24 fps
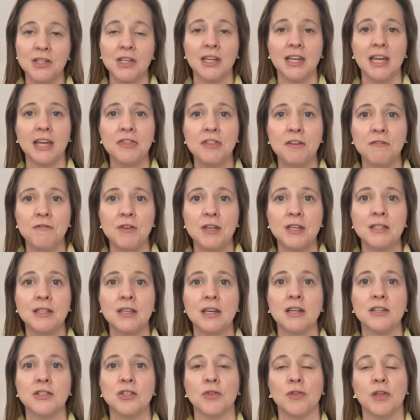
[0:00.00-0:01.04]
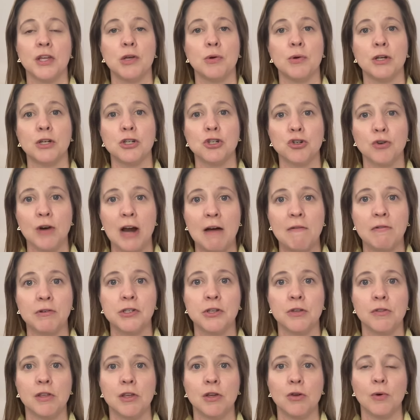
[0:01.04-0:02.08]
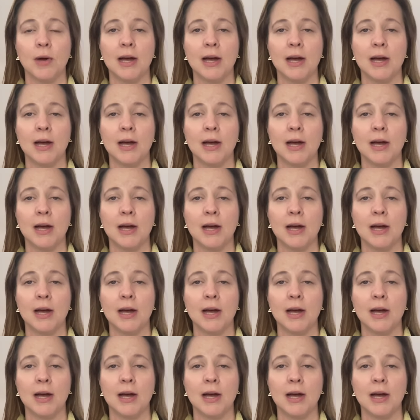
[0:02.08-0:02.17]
to get the visa so that you can travel to the